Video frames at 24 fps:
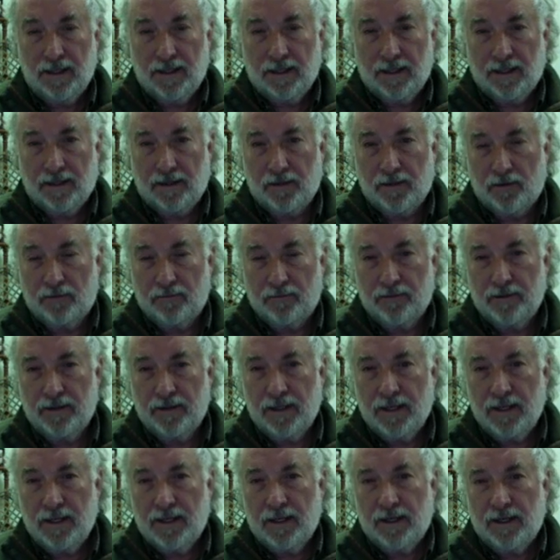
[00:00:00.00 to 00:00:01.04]
Hello,
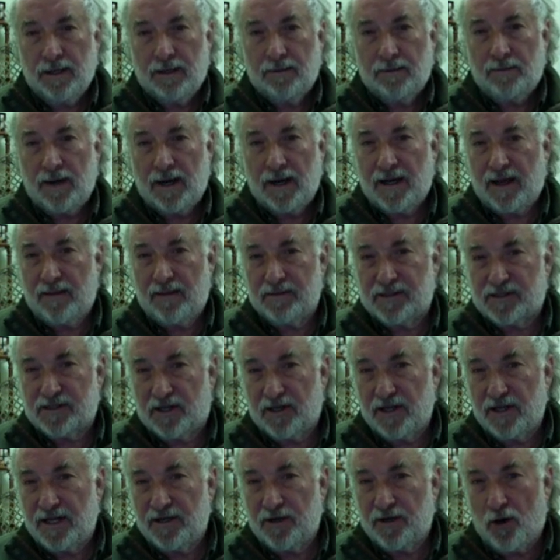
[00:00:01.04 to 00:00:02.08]
my name is
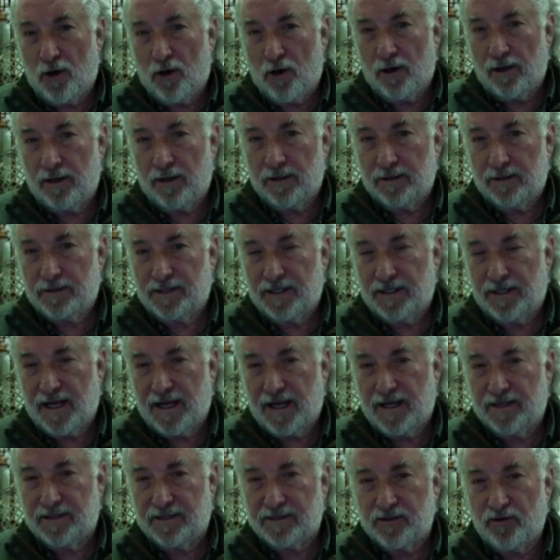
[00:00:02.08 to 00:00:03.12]
Glenn Hall.
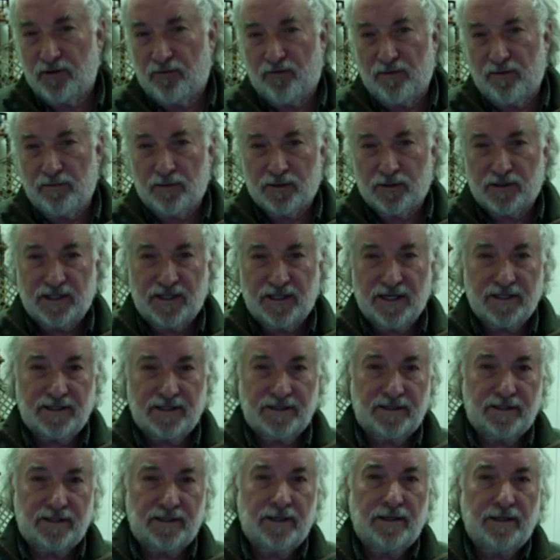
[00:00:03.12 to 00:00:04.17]
Today is November
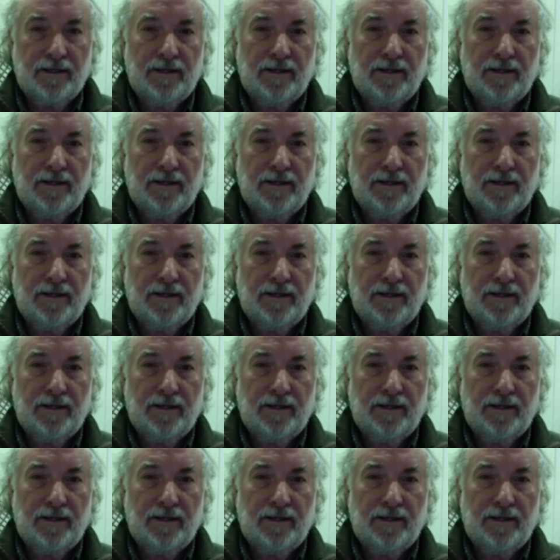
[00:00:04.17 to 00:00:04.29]
6th,